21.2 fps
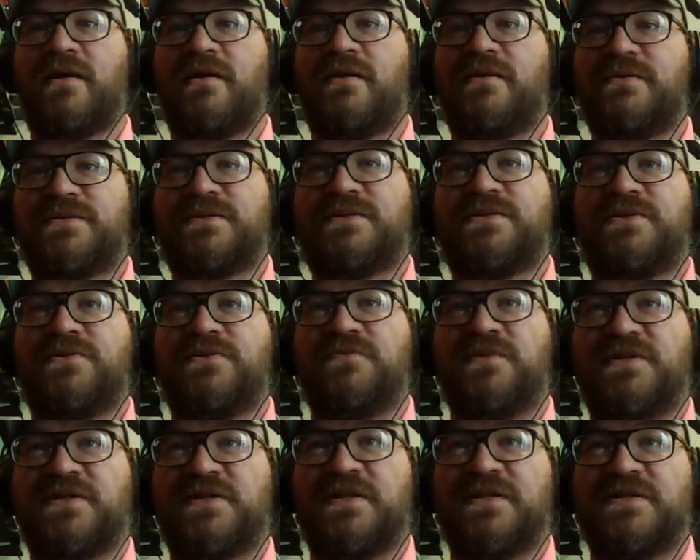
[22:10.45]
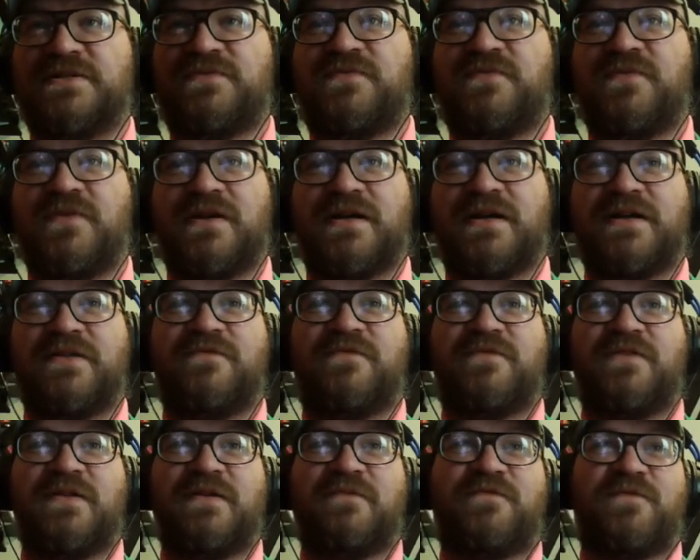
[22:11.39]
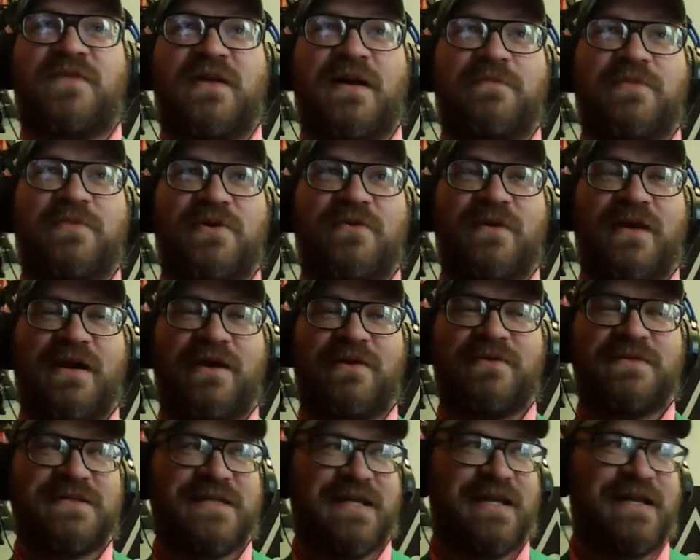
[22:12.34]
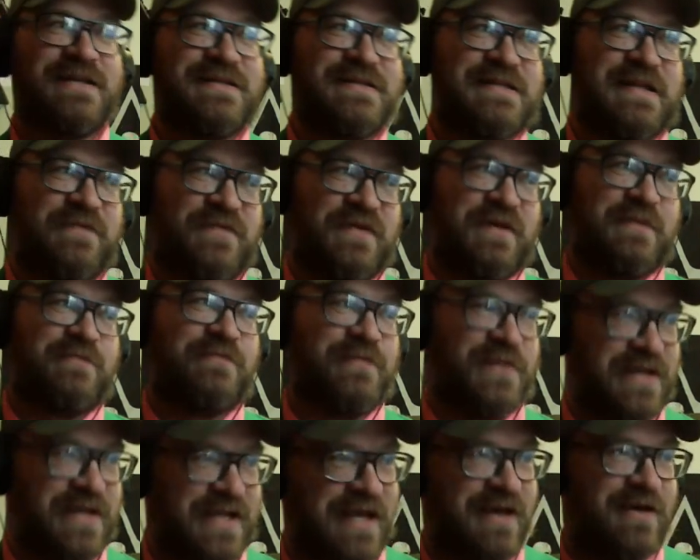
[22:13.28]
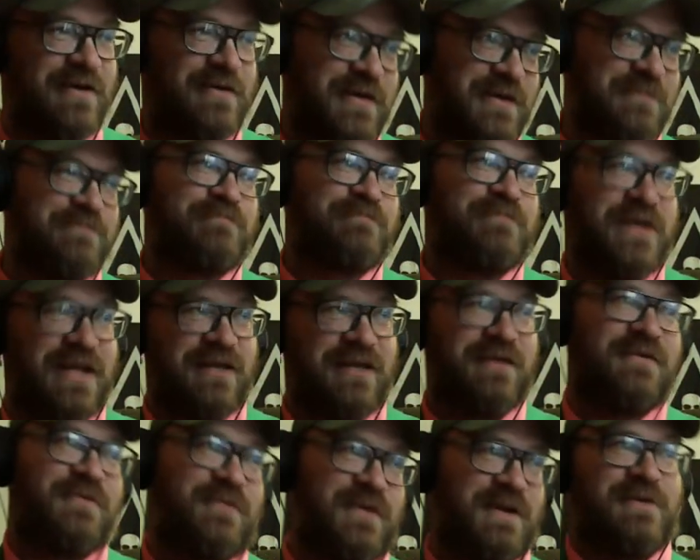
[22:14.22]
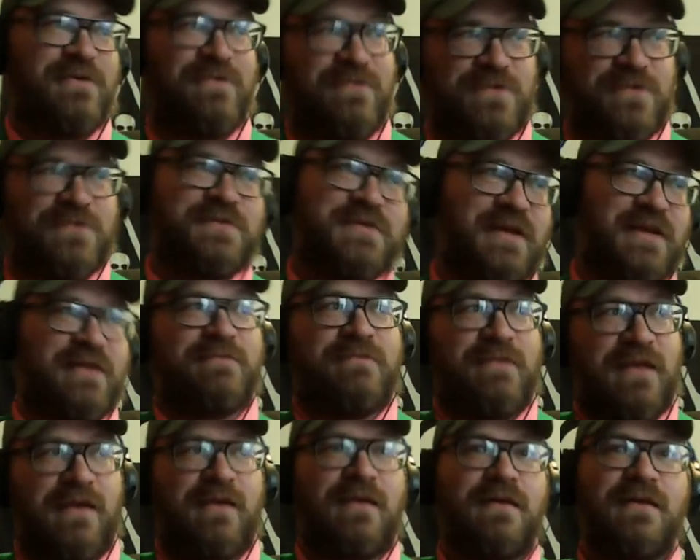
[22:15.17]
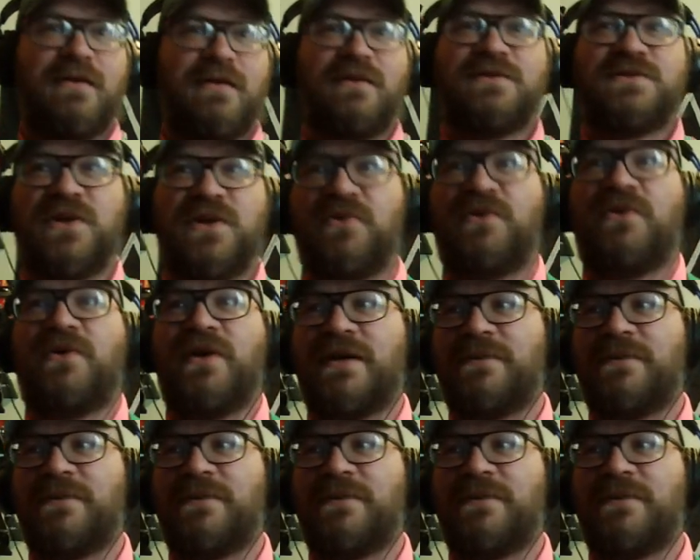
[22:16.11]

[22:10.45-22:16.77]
It's too much of this freaking flip flopping around, sending stuff up and down, up and down, around. Back, So annoying.